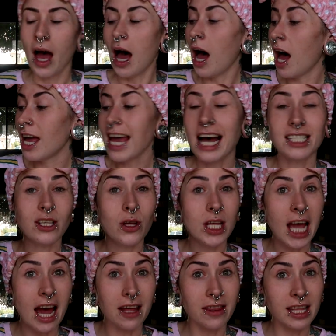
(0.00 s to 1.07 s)
uh, yeah, so
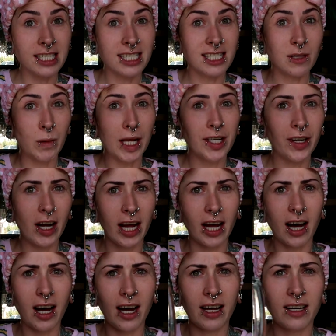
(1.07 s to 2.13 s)
yeah, this is the blender I
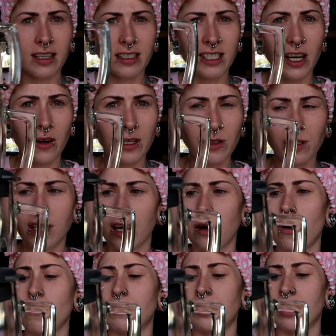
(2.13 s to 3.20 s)
got. So it's
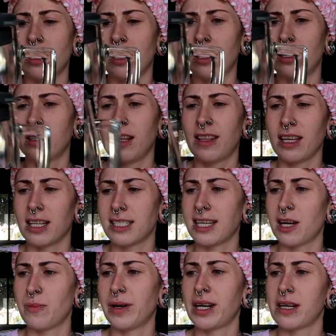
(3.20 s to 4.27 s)
the Oster, I think that's
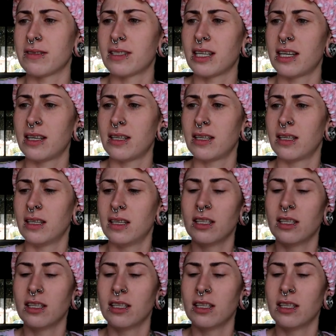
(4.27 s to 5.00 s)
how you pronounce it.